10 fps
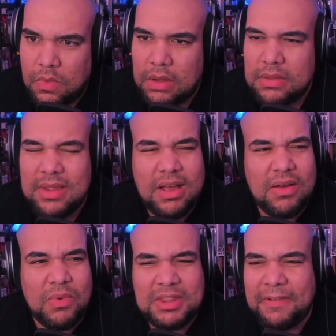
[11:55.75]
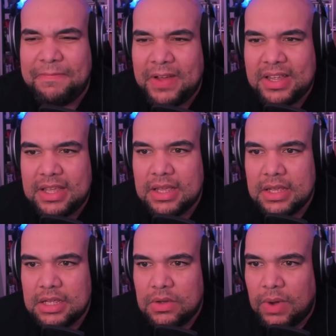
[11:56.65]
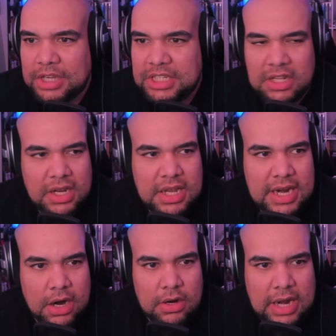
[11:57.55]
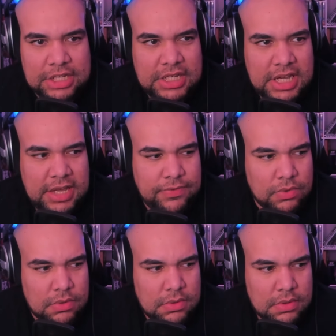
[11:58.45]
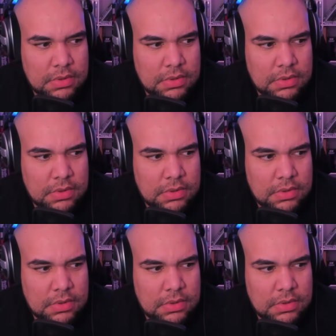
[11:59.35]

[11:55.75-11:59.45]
What? No, what the fuck? Why is she looking at her like she evil?